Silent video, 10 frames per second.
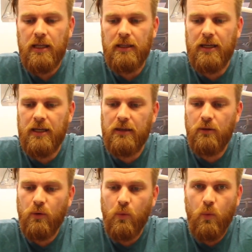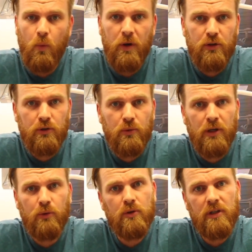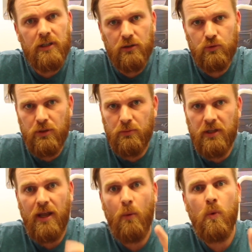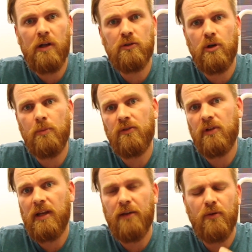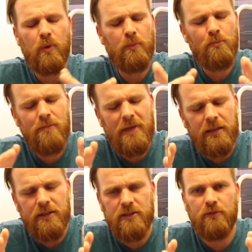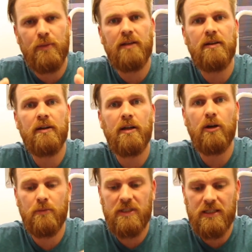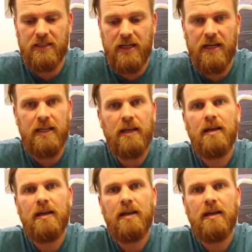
that when you're doing a root canal treatment and one drop of saliva with millions of bacteria comes inside,